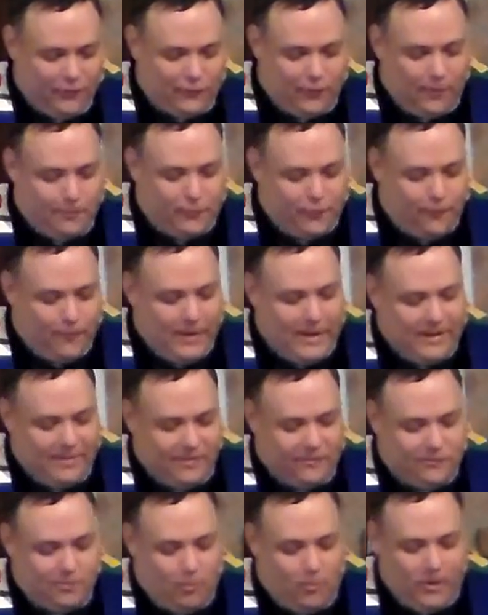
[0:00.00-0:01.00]
Our scripture
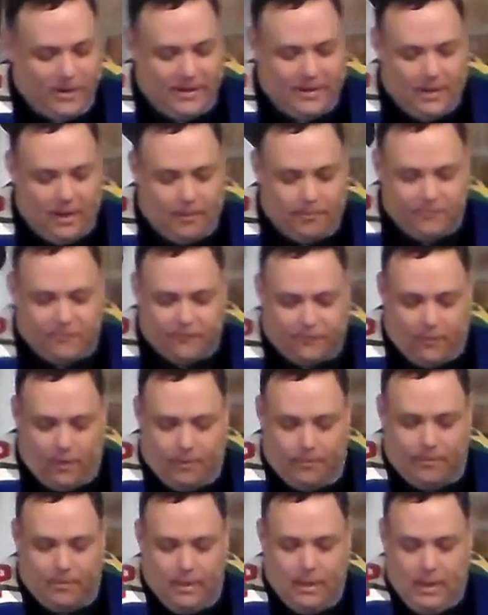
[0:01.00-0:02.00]
reading this morning comes
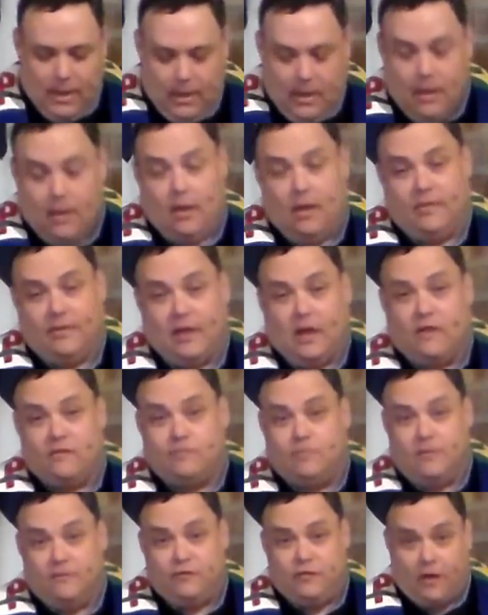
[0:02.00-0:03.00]
from the
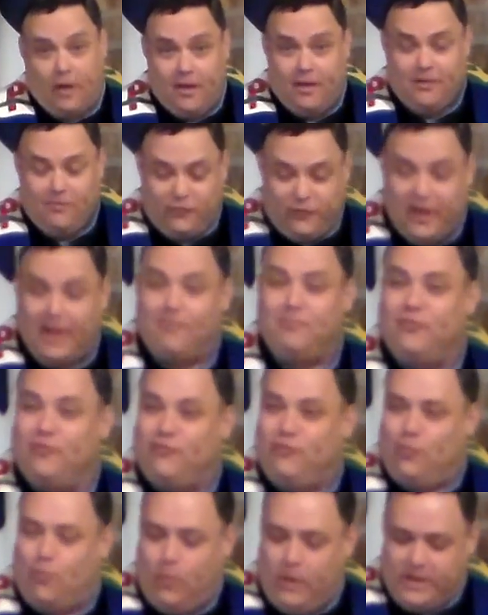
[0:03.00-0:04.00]
Gospel of John,
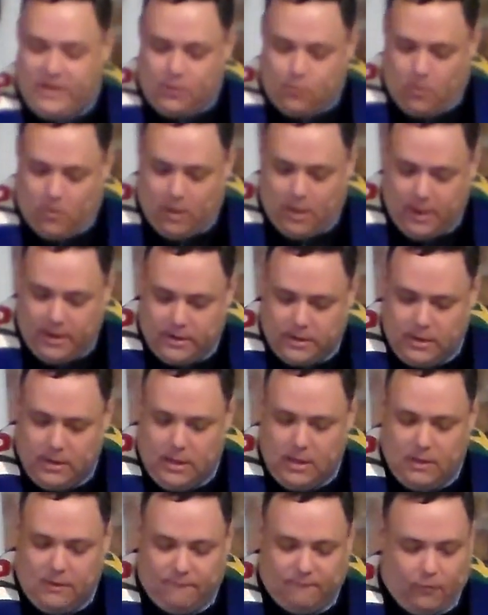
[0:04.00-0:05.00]
chapter
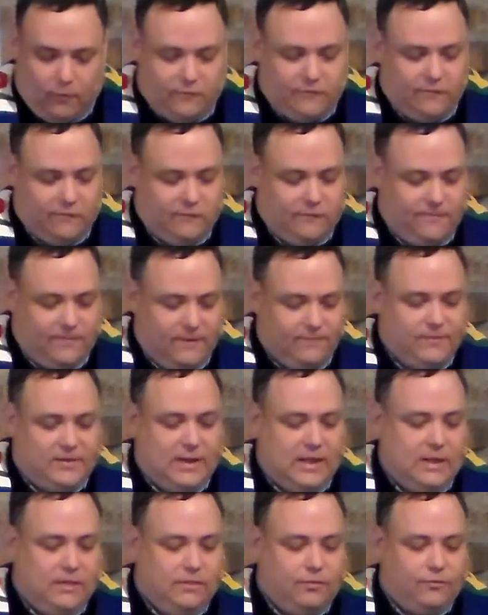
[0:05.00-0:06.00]
21, verses
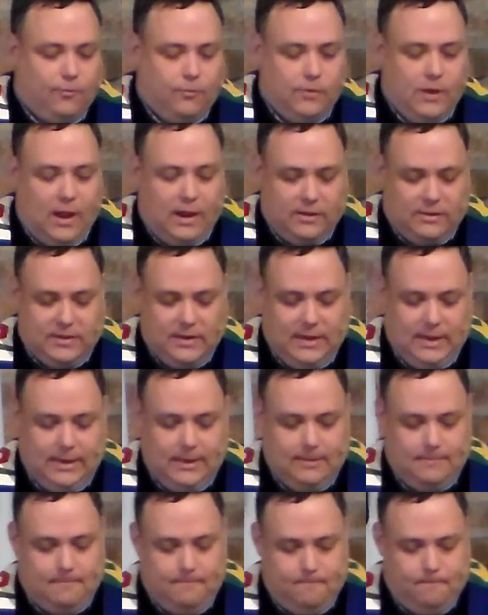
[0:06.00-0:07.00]
15 through
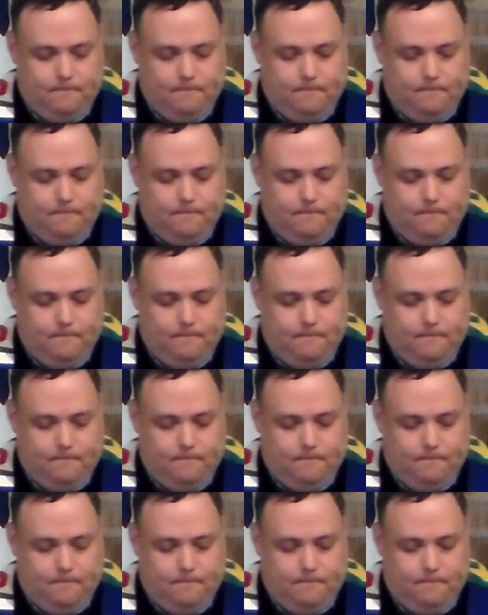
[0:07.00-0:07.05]
19.